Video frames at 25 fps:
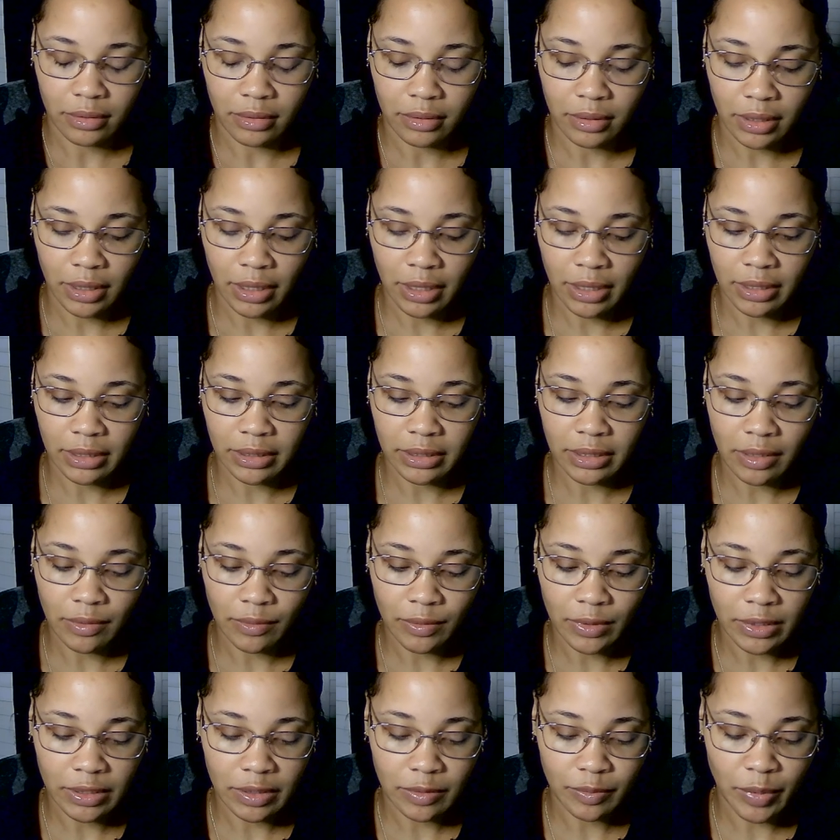Yeah,
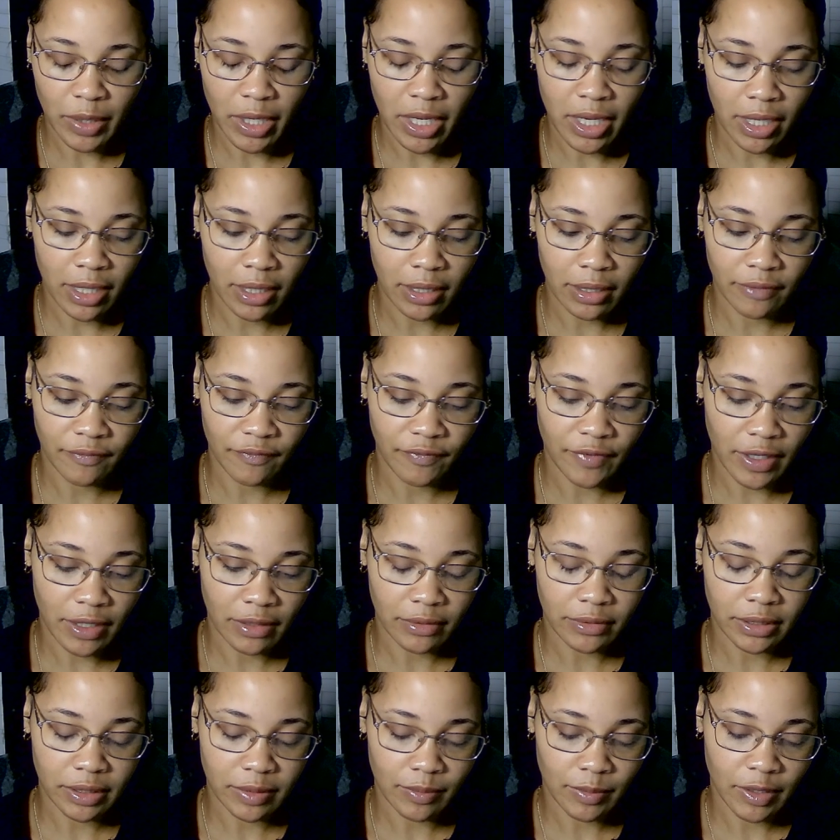someone spied and
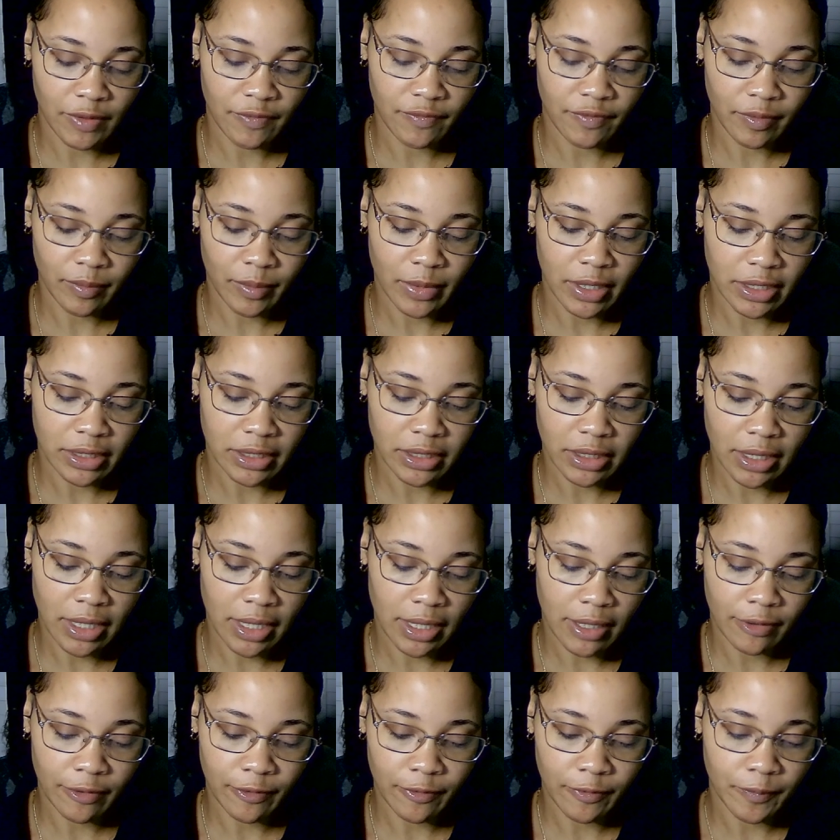found some information
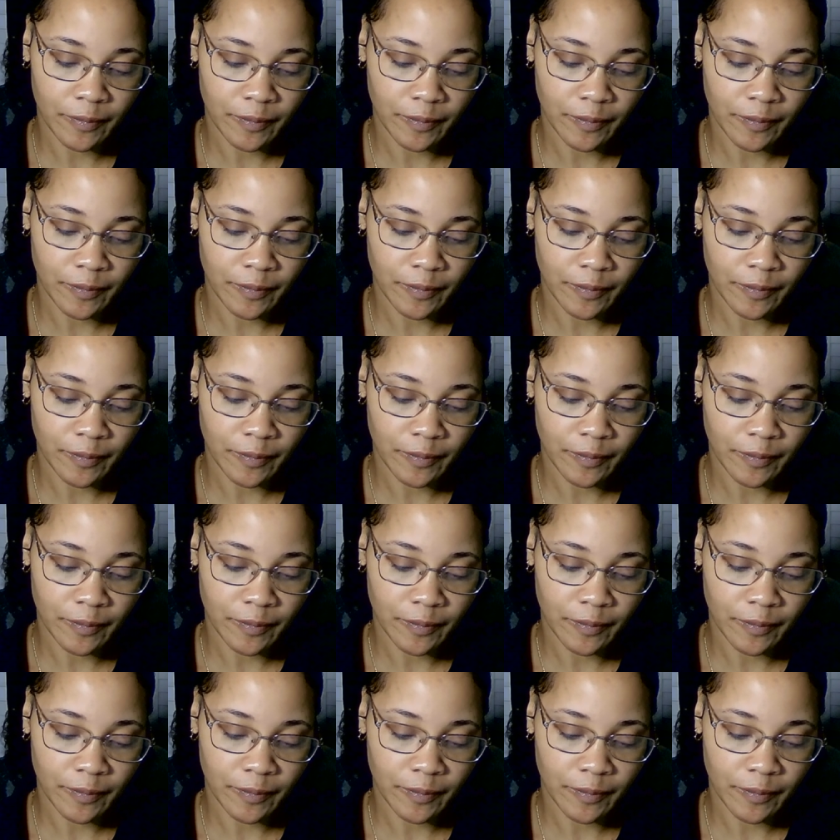out